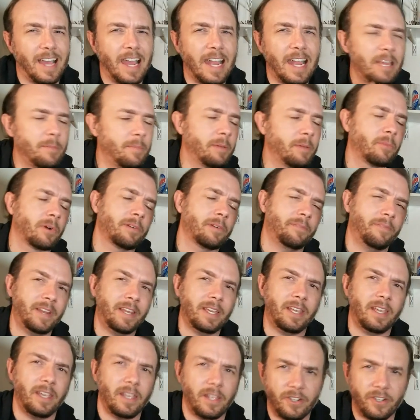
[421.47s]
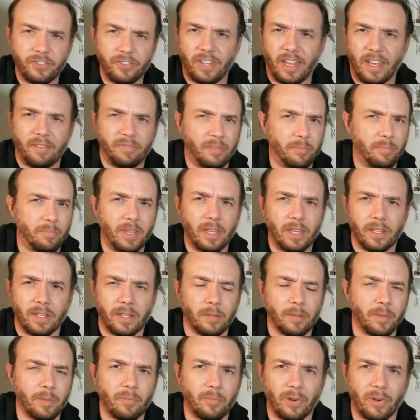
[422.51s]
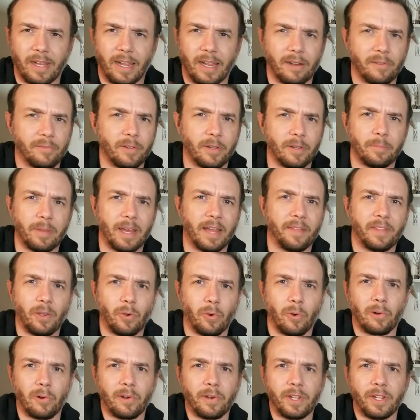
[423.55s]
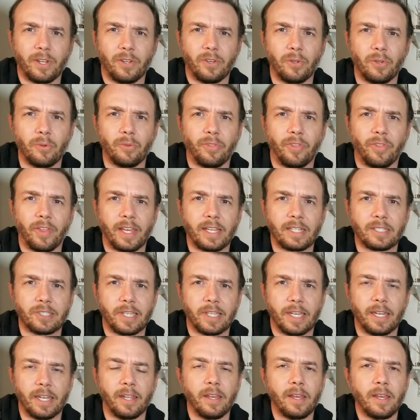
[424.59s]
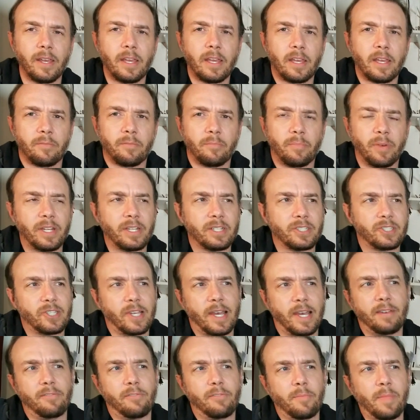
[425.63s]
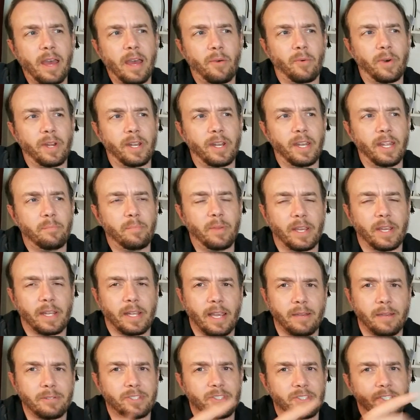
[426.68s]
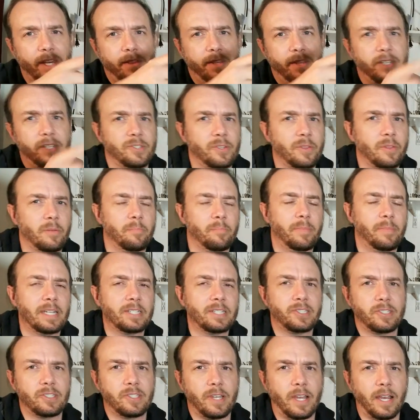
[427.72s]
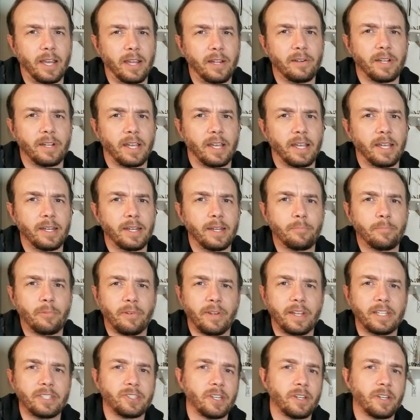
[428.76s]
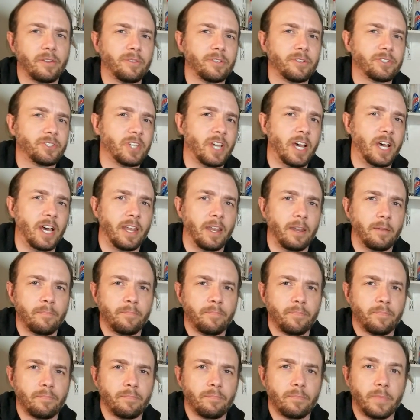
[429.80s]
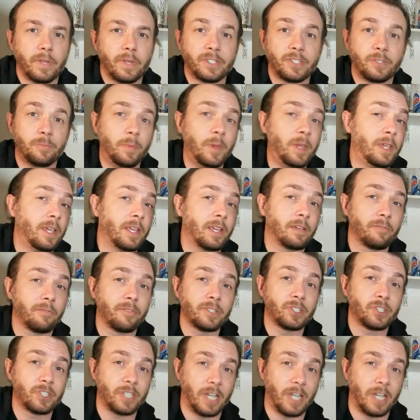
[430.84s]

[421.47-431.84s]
tiny bit more finicky. You just have to be a little bit more careful about the order you do things in. But aside from that one nitpick, I would say these are the best Ironhide upgrades under the sun. And speaking of the